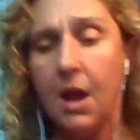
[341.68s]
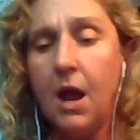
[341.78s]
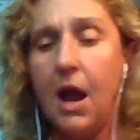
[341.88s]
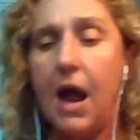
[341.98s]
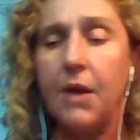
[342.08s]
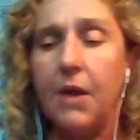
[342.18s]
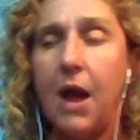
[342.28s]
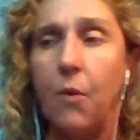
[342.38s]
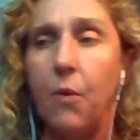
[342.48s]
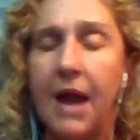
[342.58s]
I
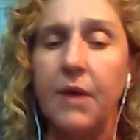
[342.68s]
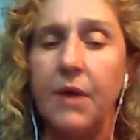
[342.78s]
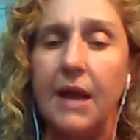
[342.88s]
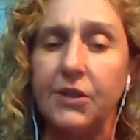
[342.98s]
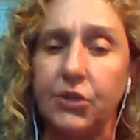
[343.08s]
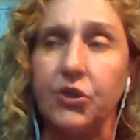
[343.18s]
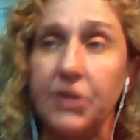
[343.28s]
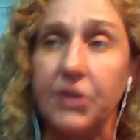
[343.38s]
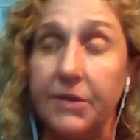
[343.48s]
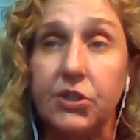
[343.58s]
went out and I searched,
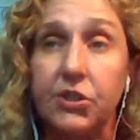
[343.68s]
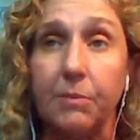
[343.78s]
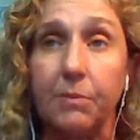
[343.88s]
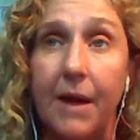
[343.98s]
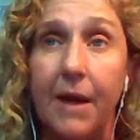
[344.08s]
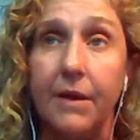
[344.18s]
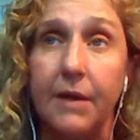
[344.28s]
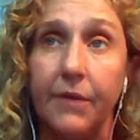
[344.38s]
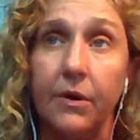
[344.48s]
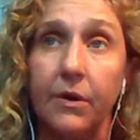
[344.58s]
and this took me about
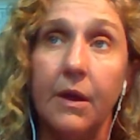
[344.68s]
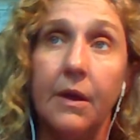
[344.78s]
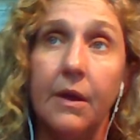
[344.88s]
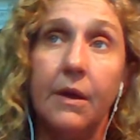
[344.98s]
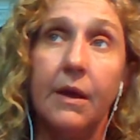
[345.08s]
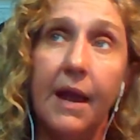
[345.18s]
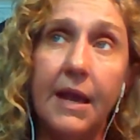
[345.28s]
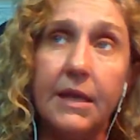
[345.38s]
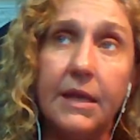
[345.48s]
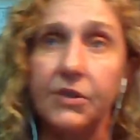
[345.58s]
another
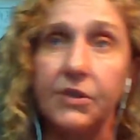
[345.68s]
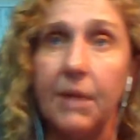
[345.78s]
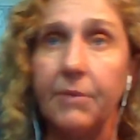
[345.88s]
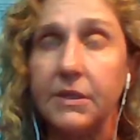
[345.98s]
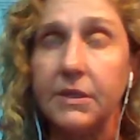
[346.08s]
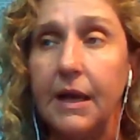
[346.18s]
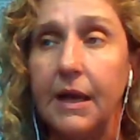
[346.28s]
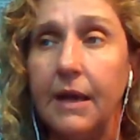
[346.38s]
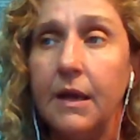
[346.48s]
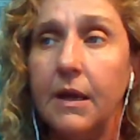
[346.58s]
8 years, I'm going to
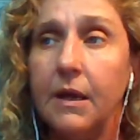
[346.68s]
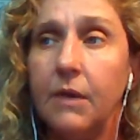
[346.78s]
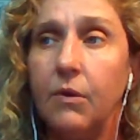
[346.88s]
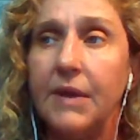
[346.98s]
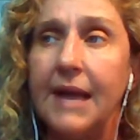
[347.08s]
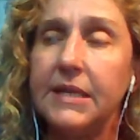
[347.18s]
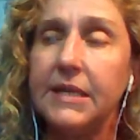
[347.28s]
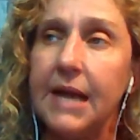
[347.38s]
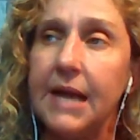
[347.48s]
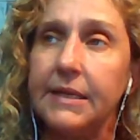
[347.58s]
say. Well,
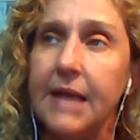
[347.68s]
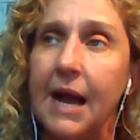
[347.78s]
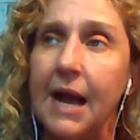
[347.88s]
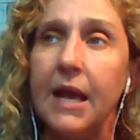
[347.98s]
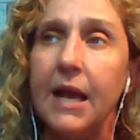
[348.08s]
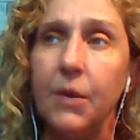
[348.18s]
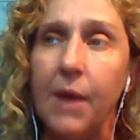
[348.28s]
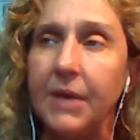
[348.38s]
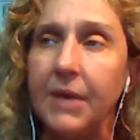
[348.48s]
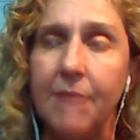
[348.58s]
1999. Anyway,
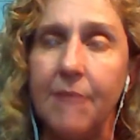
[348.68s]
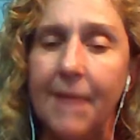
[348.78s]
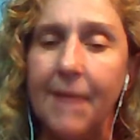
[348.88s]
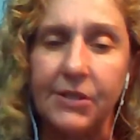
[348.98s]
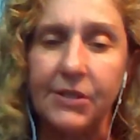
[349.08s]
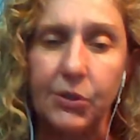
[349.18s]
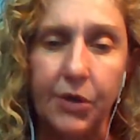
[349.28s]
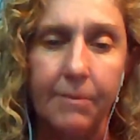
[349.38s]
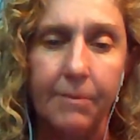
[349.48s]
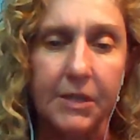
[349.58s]
I'm getting my math screwed
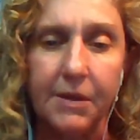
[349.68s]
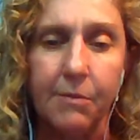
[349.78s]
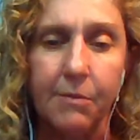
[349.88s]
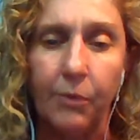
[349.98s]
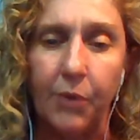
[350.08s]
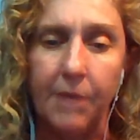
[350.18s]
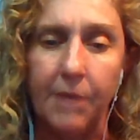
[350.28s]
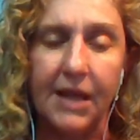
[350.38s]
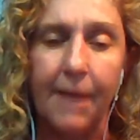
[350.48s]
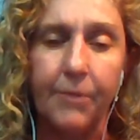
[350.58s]
up. Must be the mold brain, but
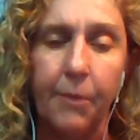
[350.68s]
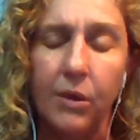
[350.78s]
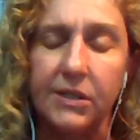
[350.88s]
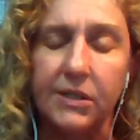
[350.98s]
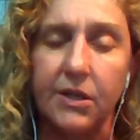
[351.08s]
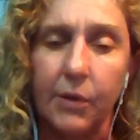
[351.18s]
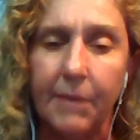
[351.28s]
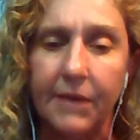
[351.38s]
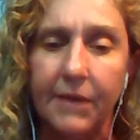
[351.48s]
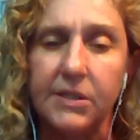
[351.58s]
the point's going to
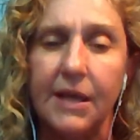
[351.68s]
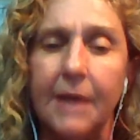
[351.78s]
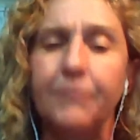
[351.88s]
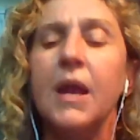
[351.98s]
remain the same.